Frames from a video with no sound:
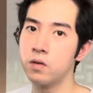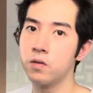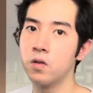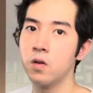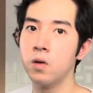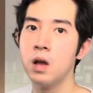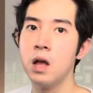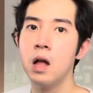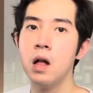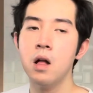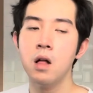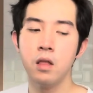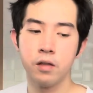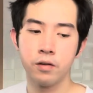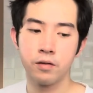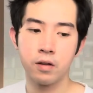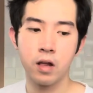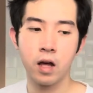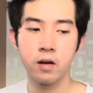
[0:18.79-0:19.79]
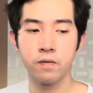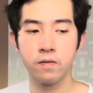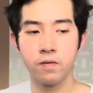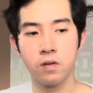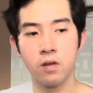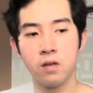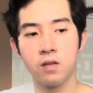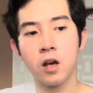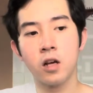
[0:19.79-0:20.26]
So there's a lot
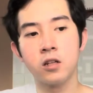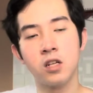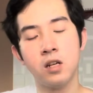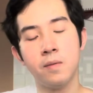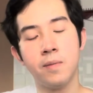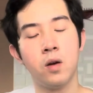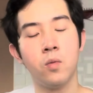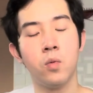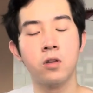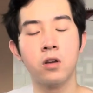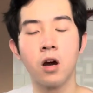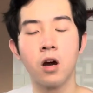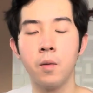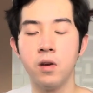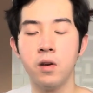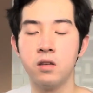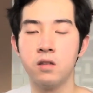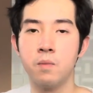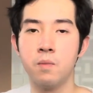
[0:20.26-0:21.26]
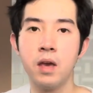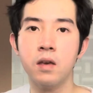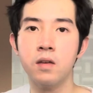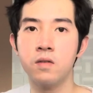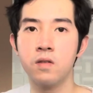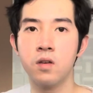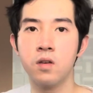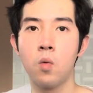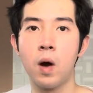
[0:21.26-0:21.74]
of discussion about what communism
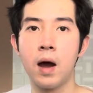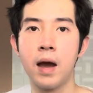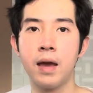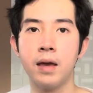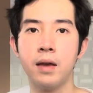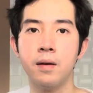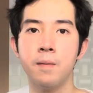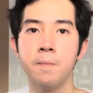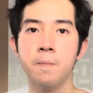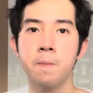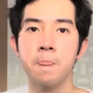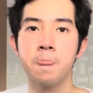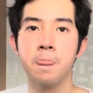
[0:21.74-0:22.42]
is and why.